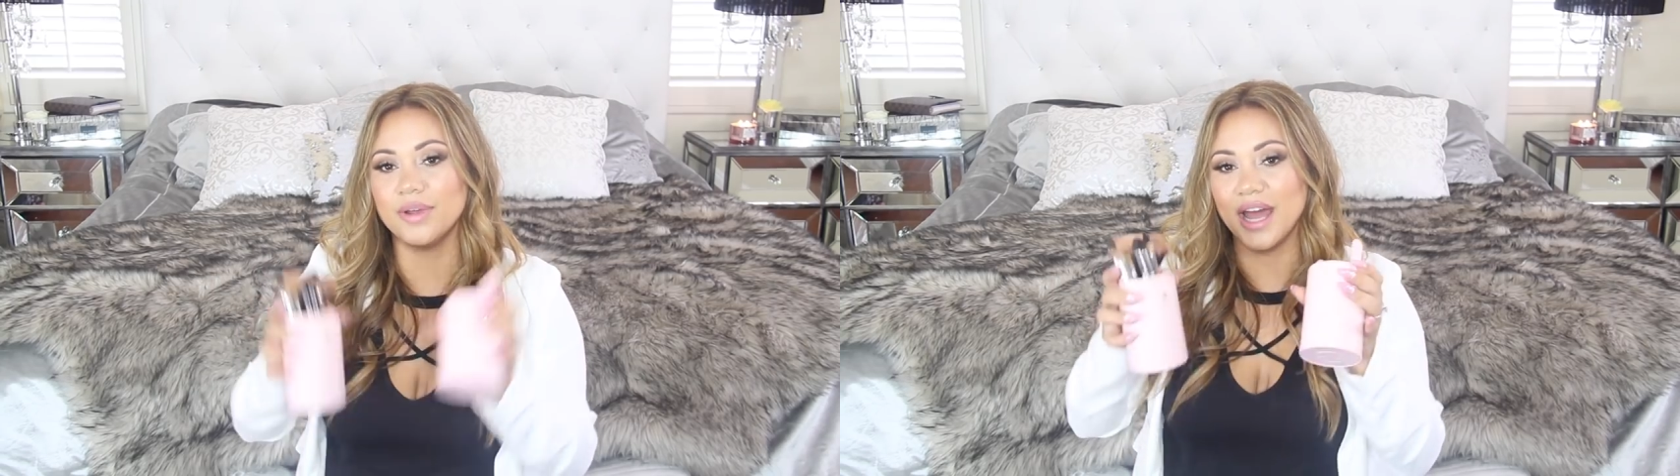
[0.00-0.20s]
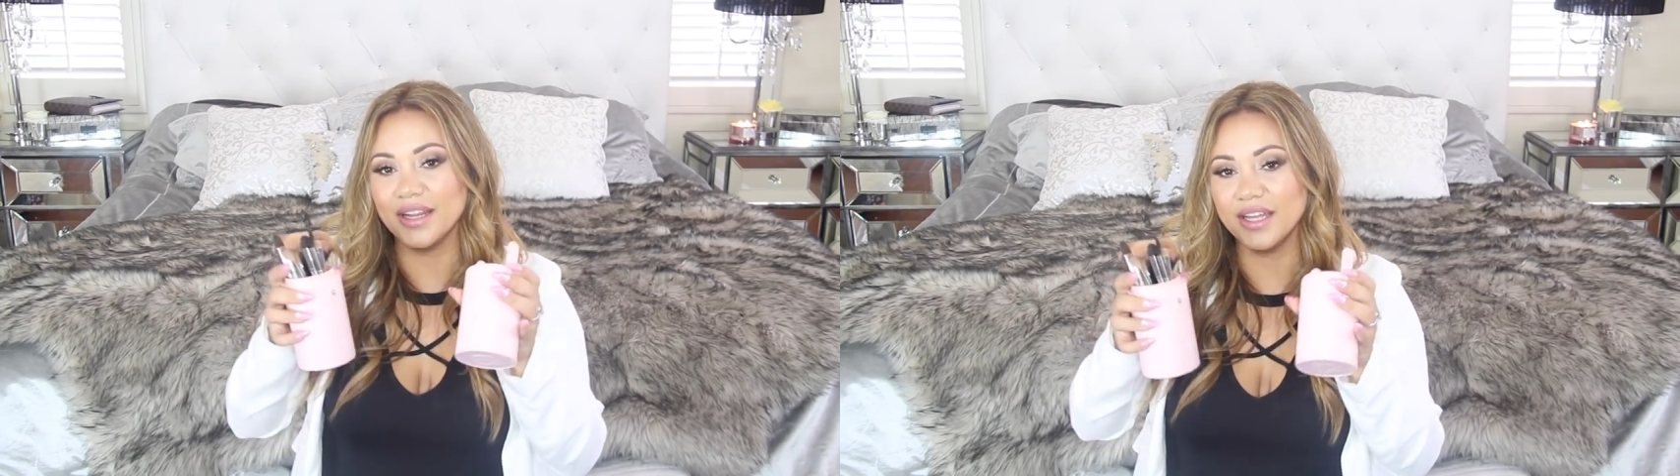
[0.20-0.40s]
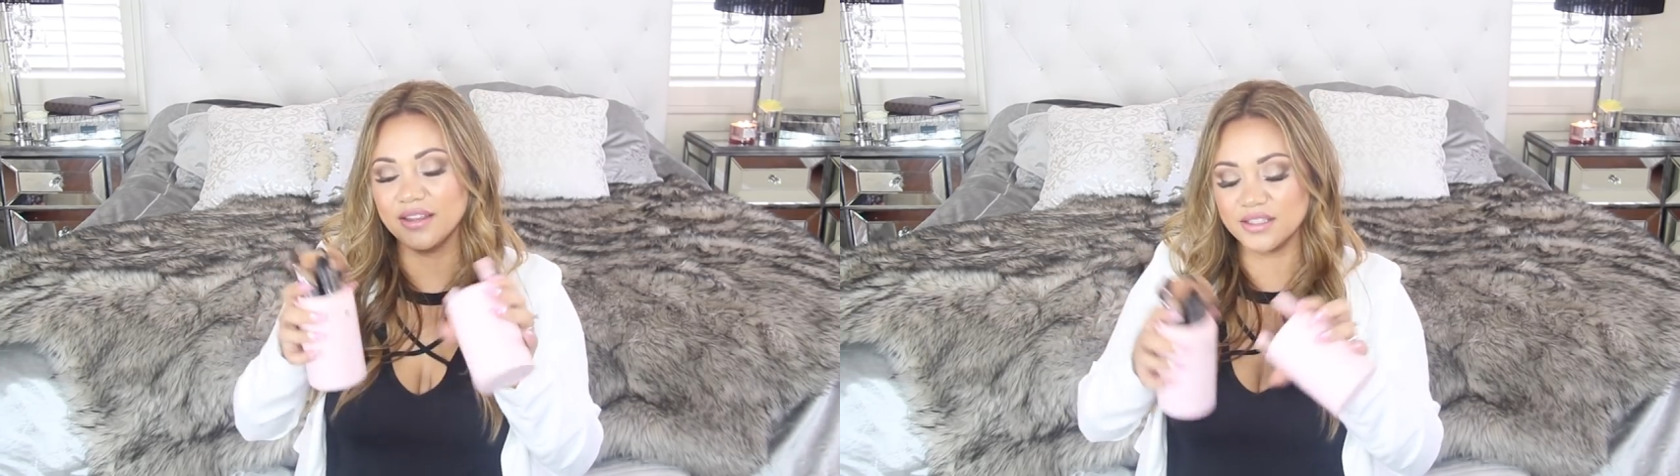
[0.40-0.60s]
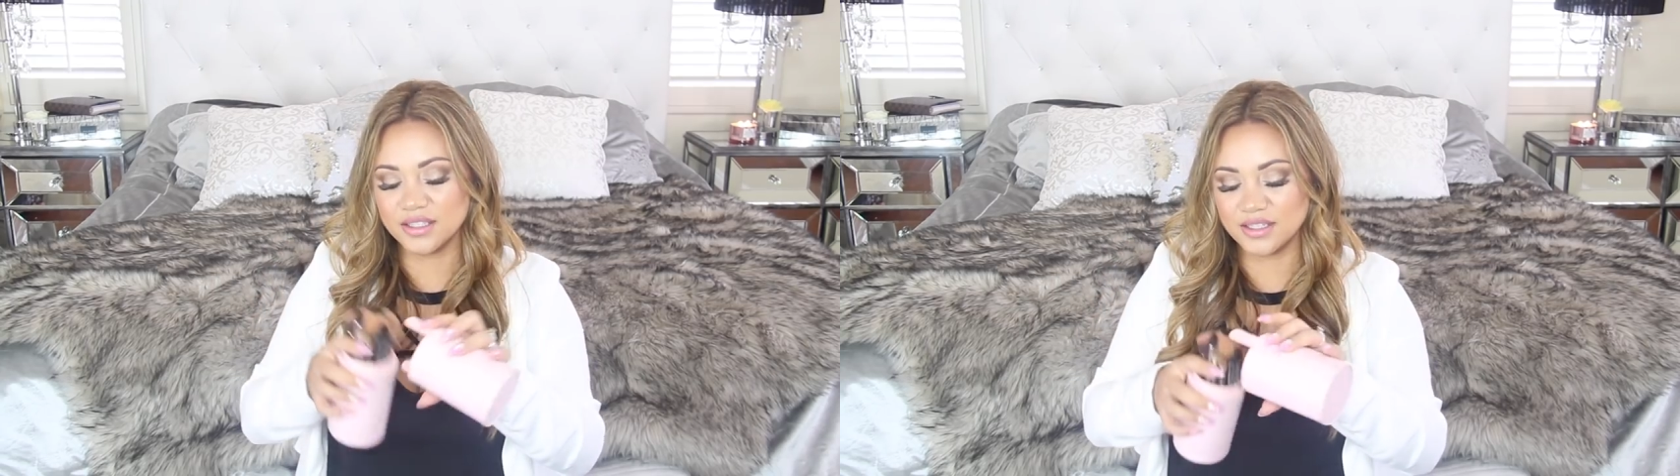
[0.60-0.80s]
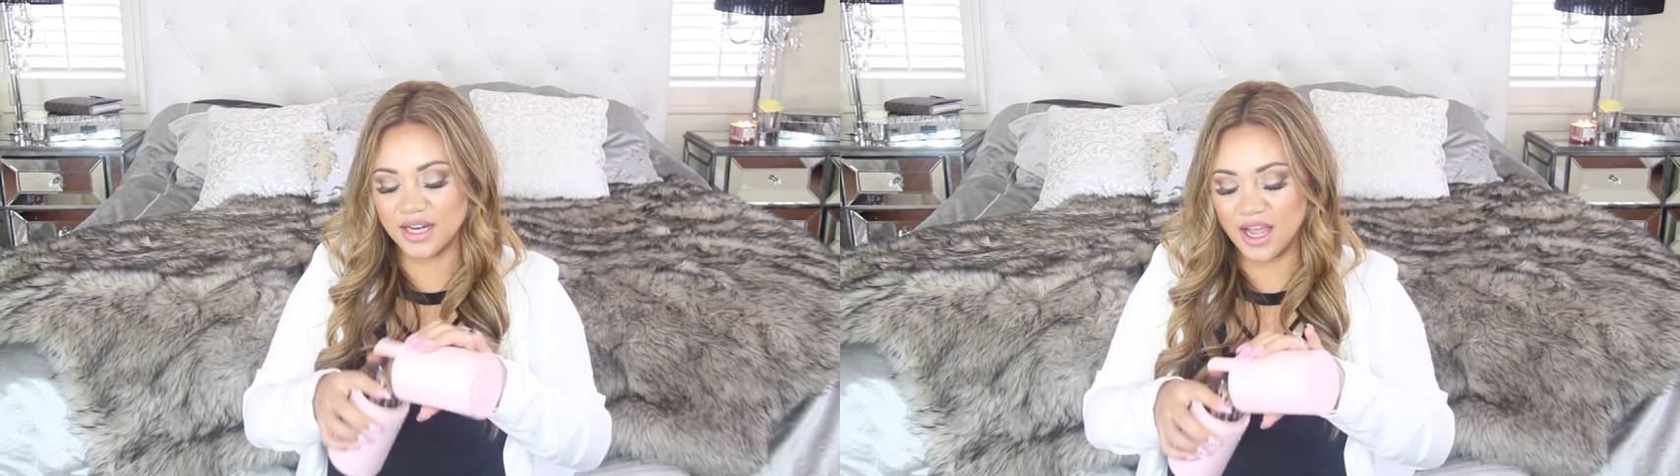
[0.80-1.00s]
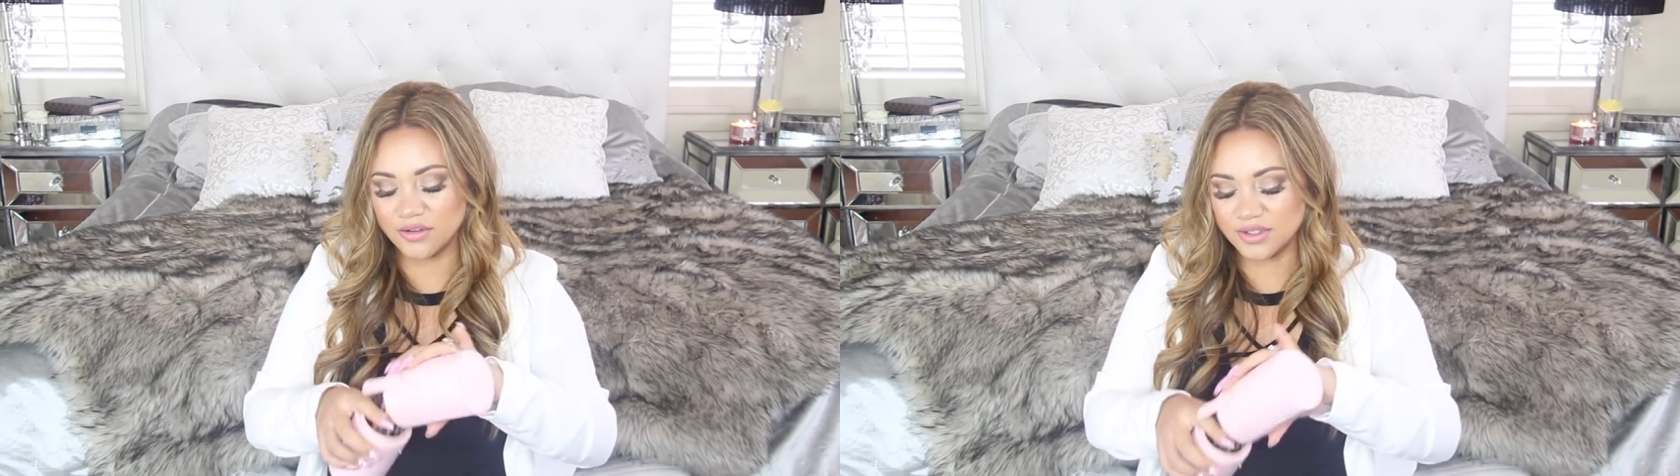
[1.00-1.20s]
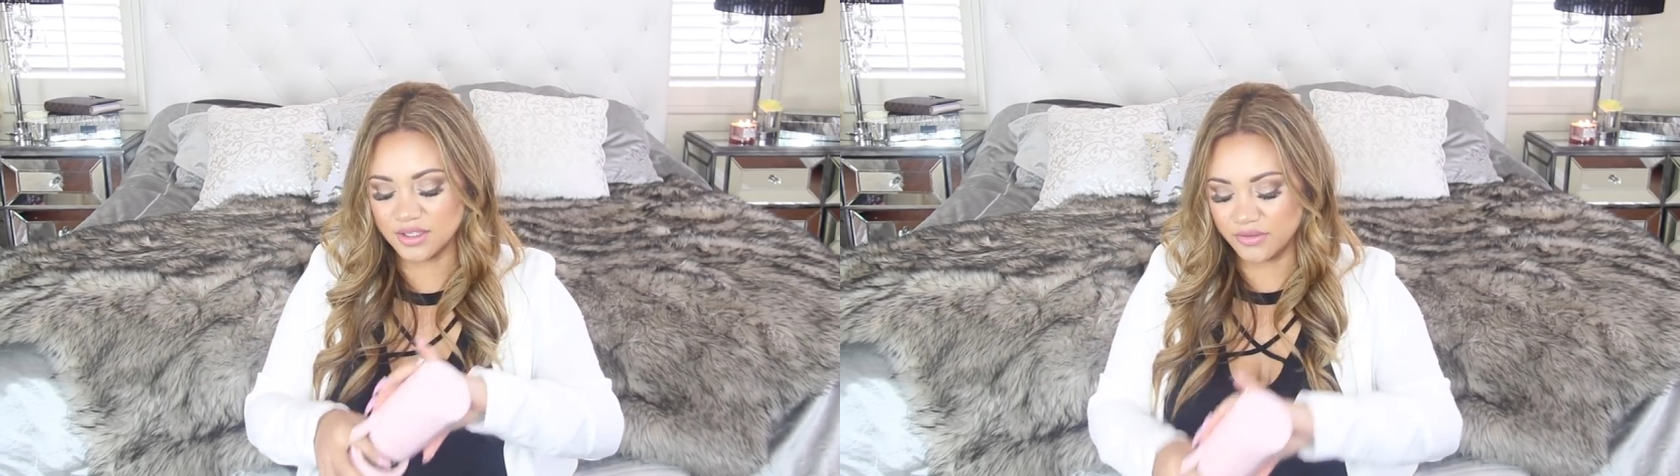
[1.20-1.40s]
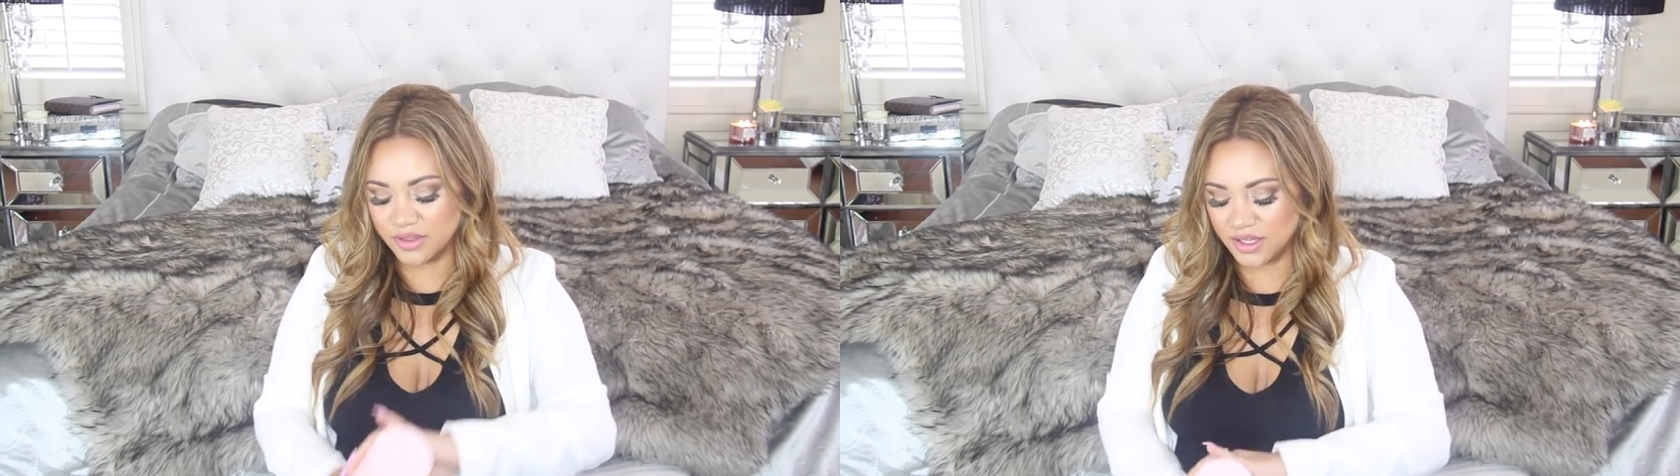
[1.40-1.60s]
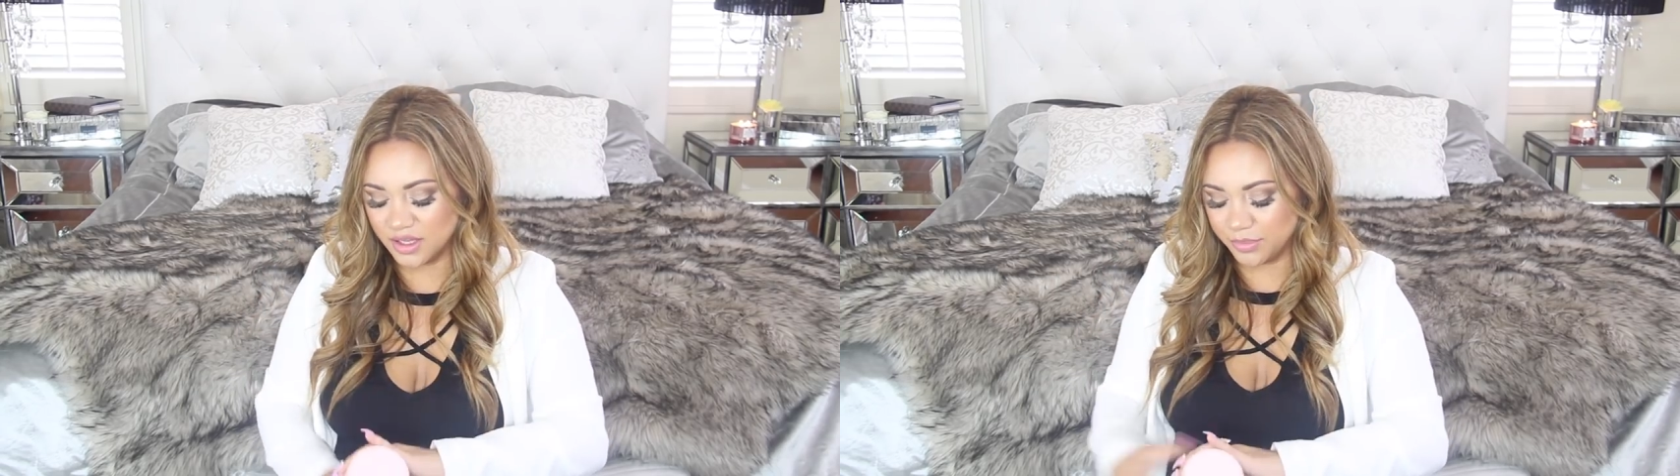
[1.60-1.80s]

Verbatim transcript: But I like this because it houses everything,